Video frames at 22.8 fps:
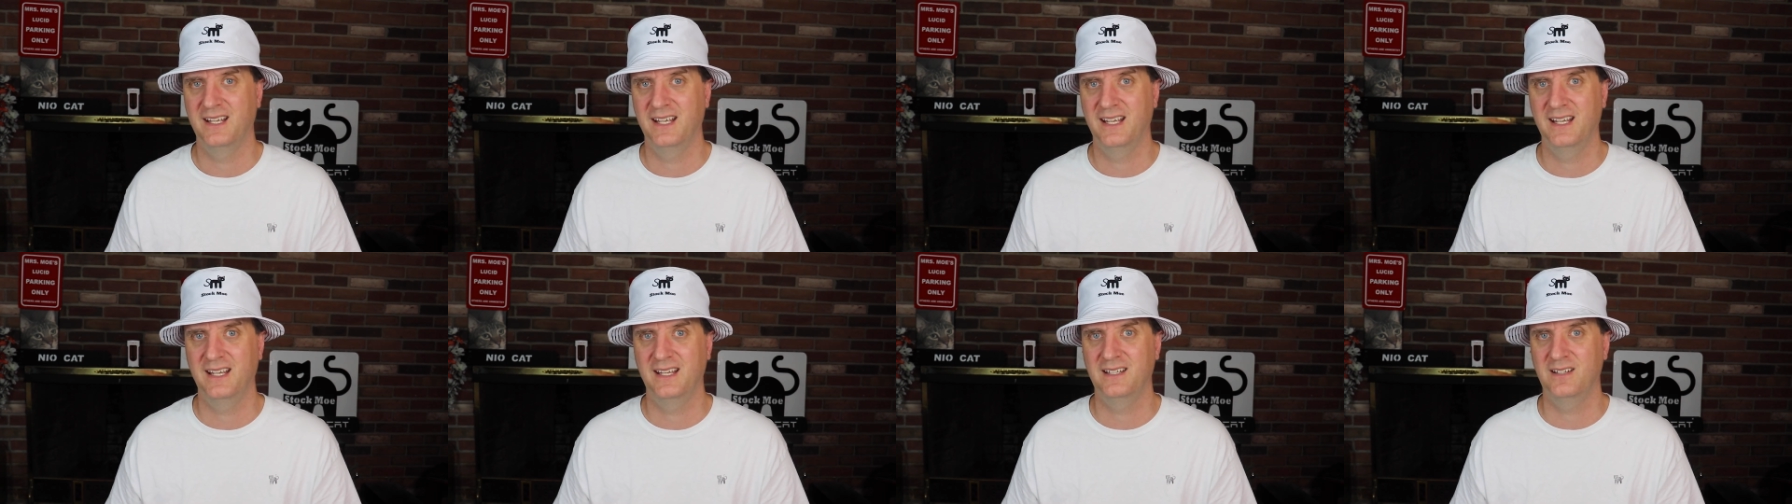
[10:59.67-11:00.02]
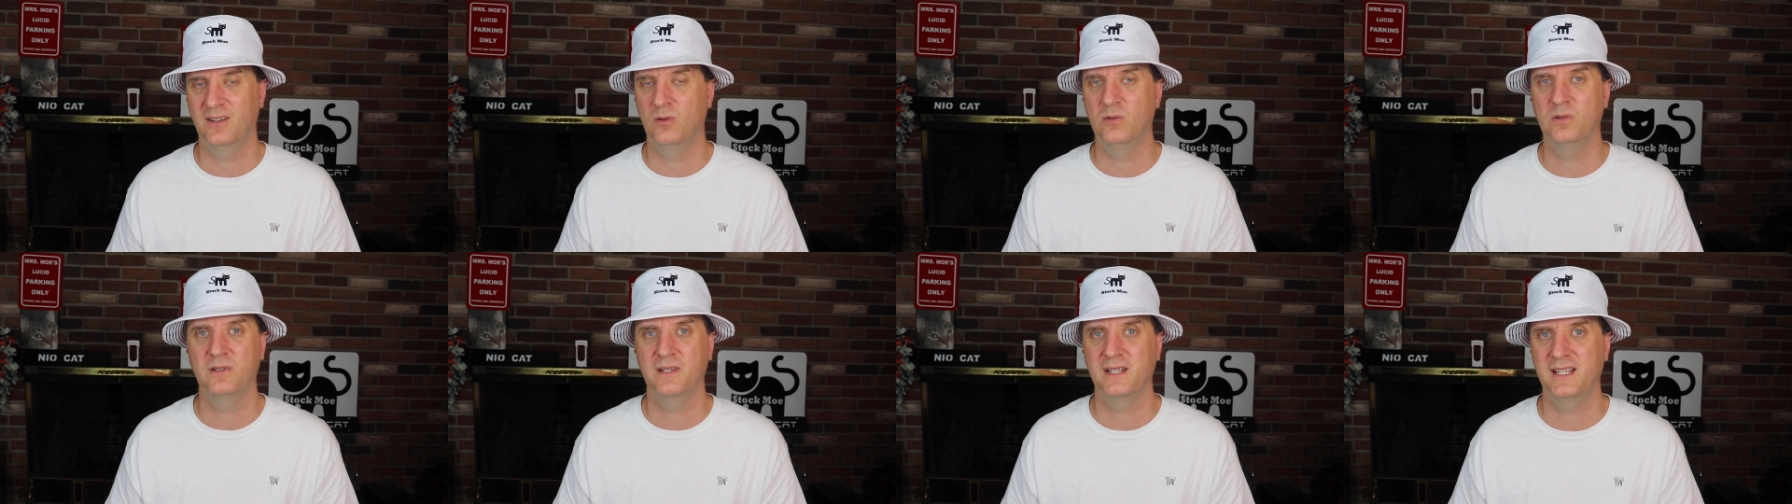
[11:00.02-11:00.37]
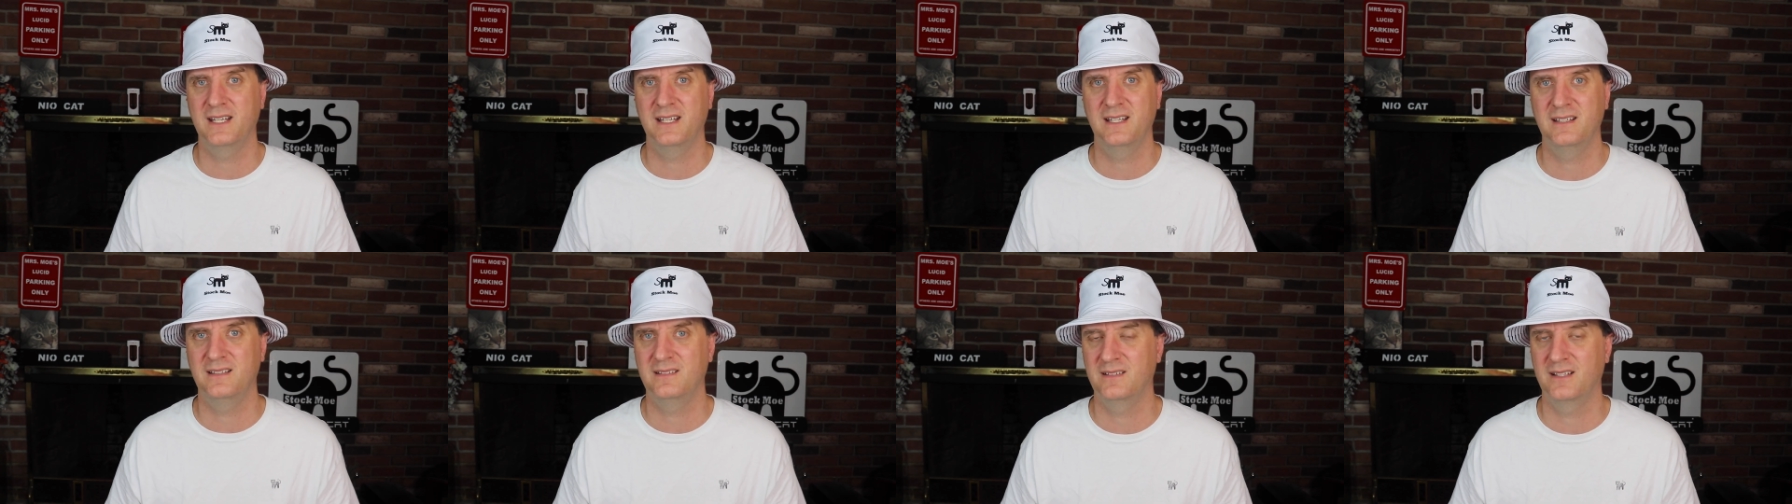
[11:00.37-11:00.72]
in
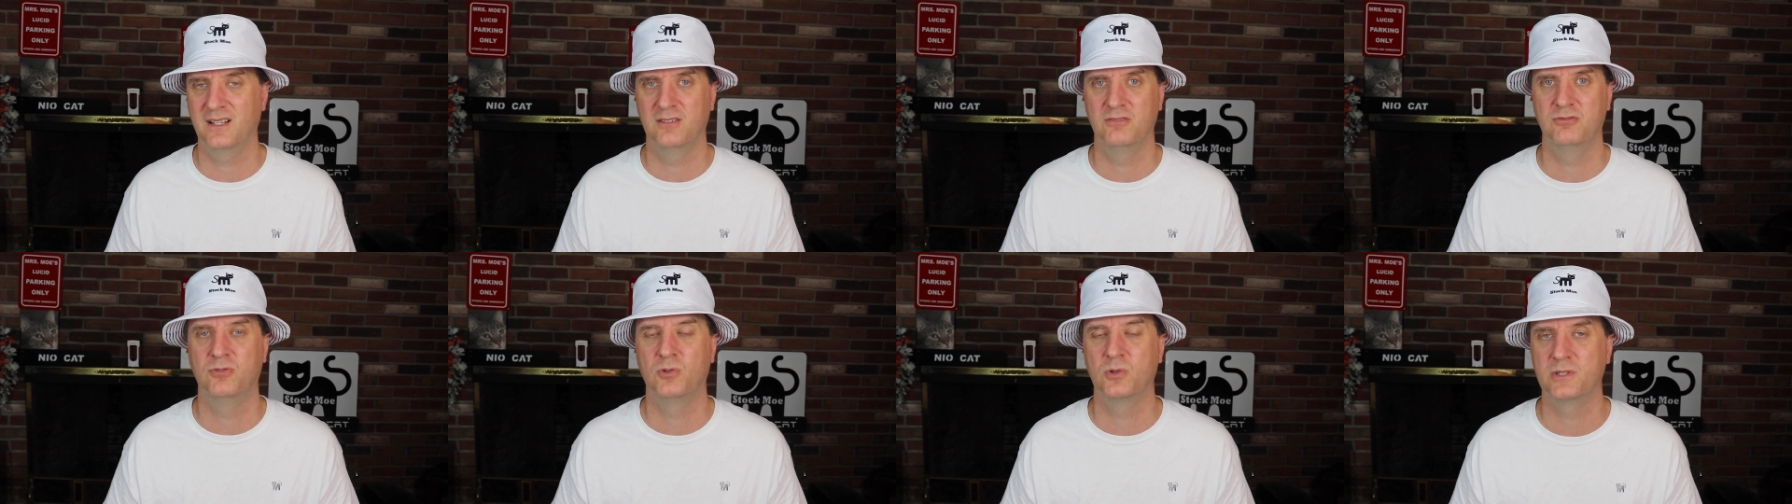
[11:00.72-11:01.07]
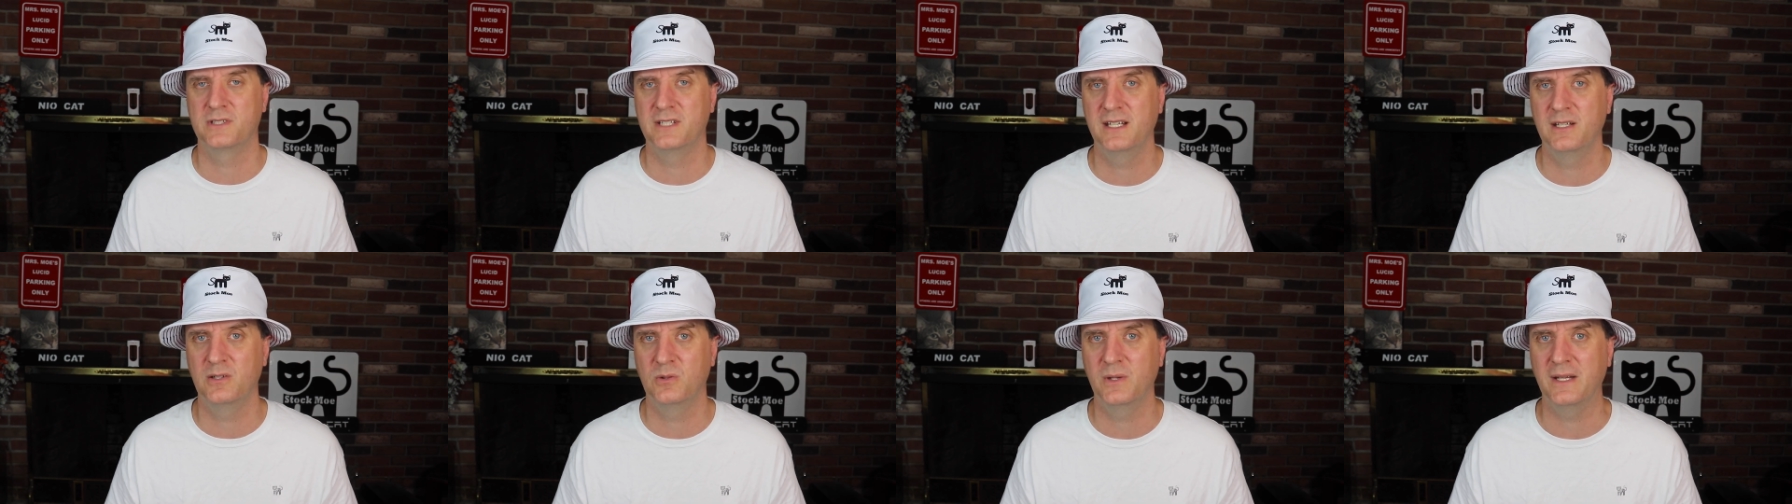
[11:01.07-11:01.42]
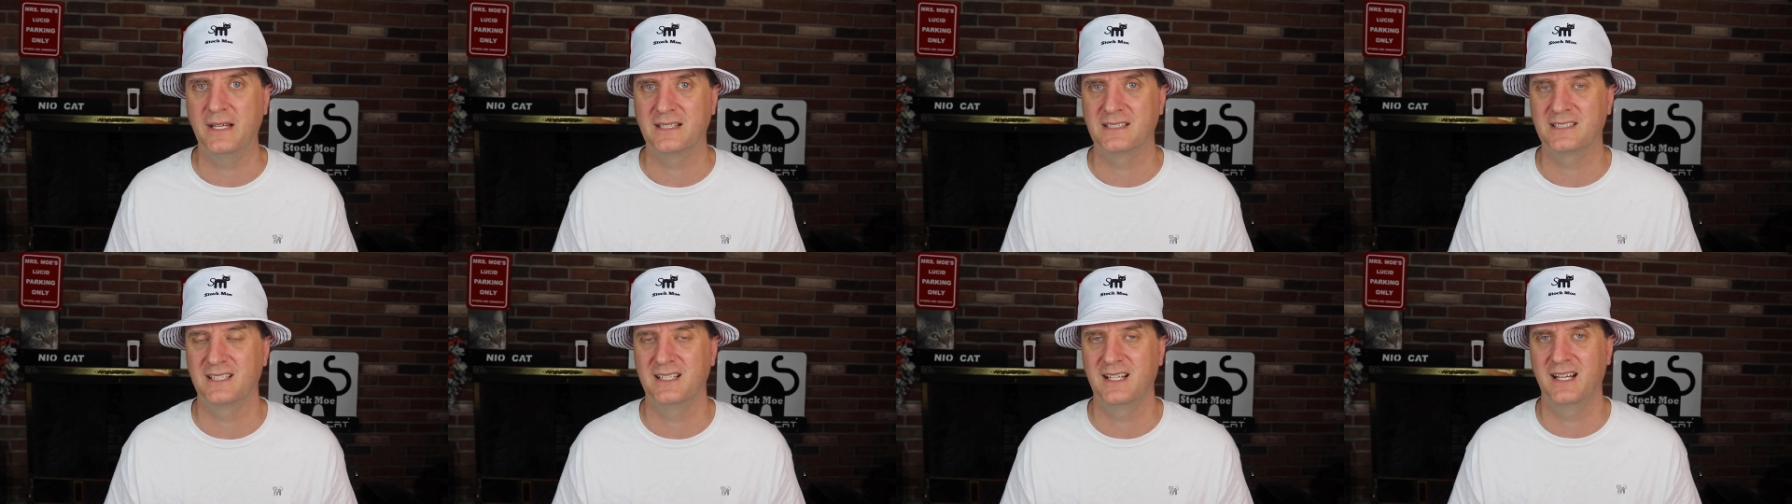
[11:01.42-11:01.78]
only 14
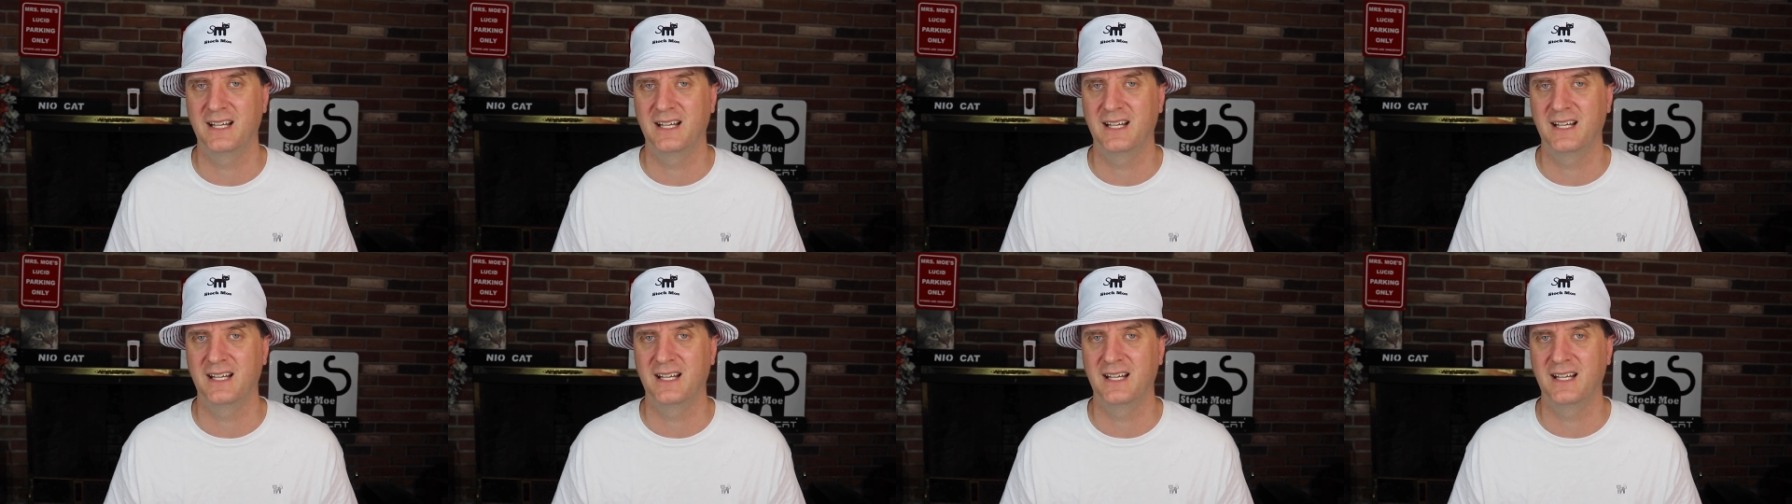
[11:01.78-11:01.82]
weeks.